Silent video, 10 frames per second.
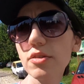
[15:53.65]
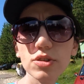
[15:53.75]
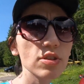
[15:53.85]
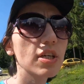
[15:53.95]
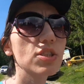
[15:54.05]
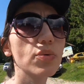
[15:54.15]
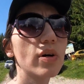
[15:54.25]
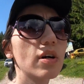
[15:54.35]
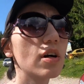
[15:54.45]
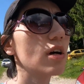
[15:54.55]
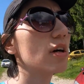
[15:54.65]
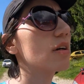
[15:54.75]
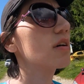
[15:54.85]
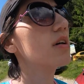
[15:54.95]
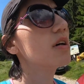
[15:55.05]
to get to our car,
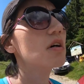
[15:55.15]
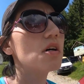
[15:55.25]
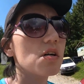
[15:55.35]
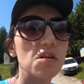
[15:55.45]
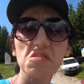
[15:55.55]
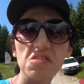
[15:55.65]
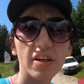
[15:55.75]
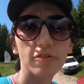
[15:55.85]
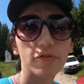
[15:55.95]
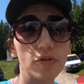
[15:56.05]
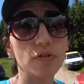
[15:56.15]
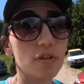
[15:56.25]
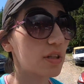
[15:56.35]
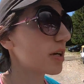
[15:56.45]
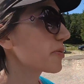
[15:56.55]
like 4
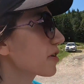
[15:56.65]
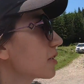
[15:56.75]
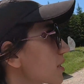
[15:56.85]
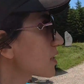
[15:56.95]
kilometers.